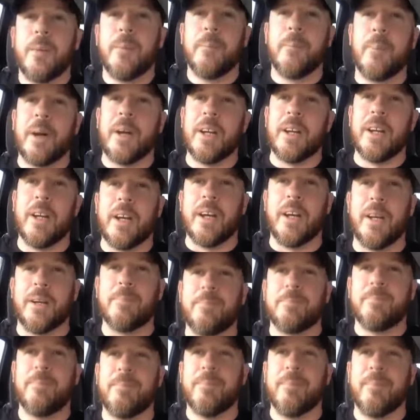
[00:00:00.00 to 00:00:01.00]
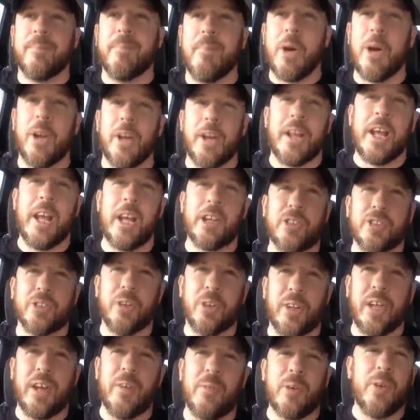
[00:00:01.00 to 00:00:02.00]
But uh, on a
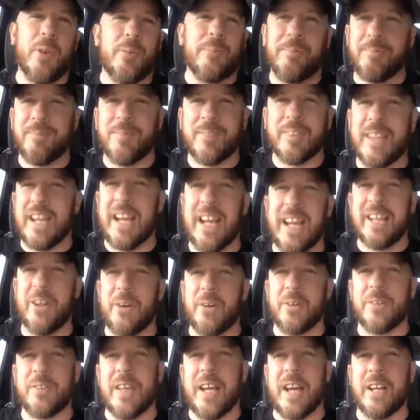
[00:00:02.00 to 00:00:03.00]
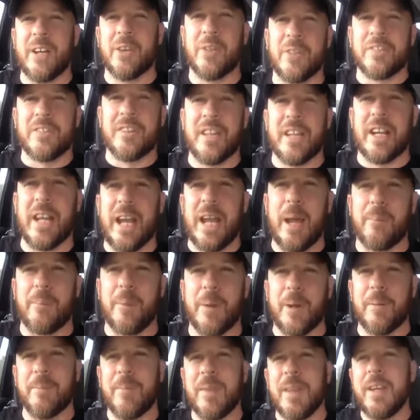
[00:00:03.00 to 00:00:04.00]
national level, I don't I don't see it
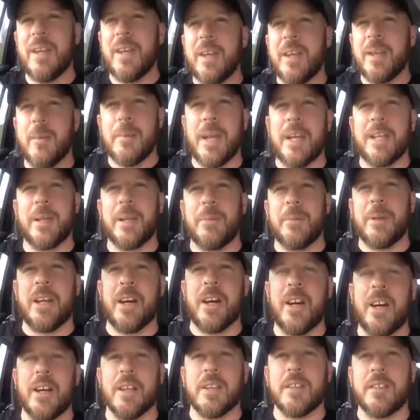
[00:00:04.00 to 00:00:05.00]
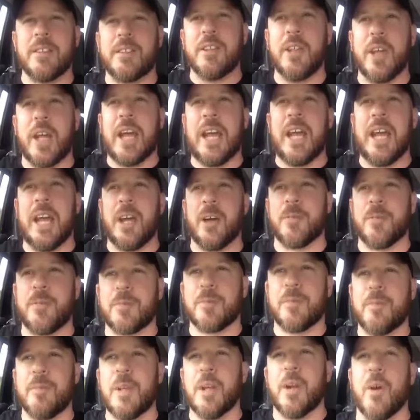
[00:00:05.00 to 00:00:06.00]
happening. Mainly because you have
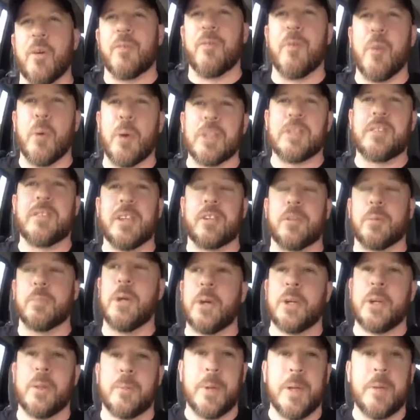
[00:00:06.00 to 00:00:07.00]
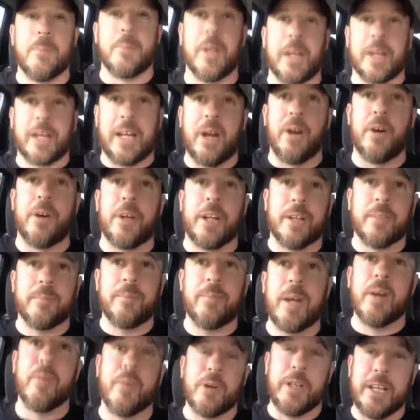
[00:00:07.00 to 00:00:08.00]
you know 46 million people and
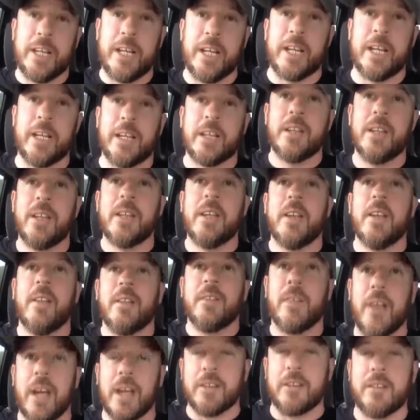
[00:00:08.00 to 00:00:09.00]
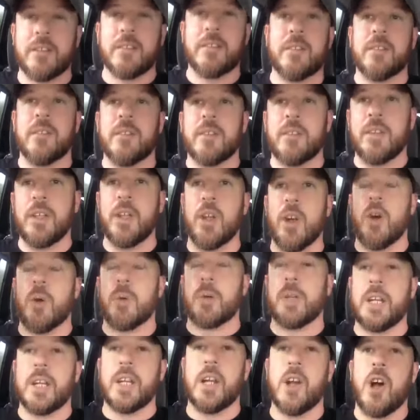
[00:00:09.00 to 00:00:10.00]
counting every day. That's you
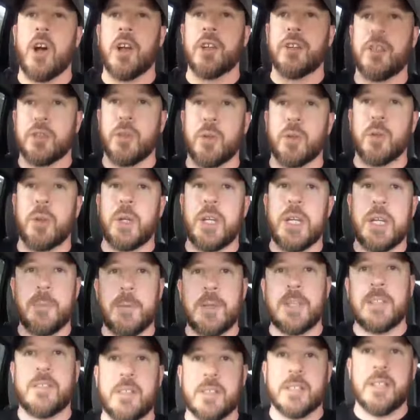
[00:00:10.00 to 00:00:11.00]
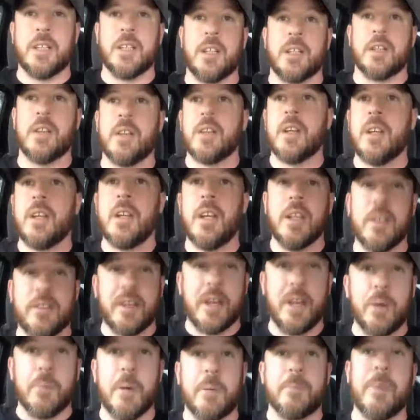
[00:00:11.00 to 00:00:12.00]
know getting onto EBT and
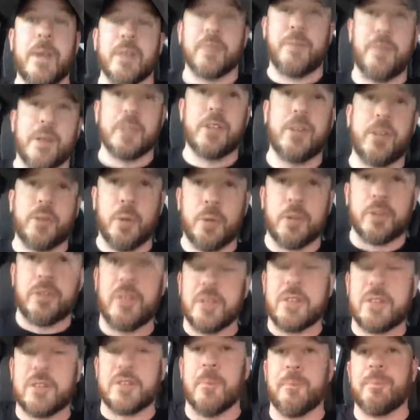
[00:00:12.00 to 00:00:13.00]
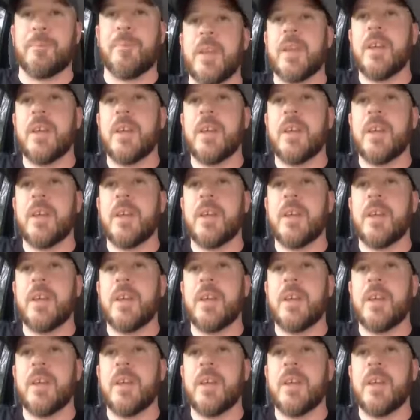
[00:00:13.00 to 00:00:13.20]
entitlement benefits through the system.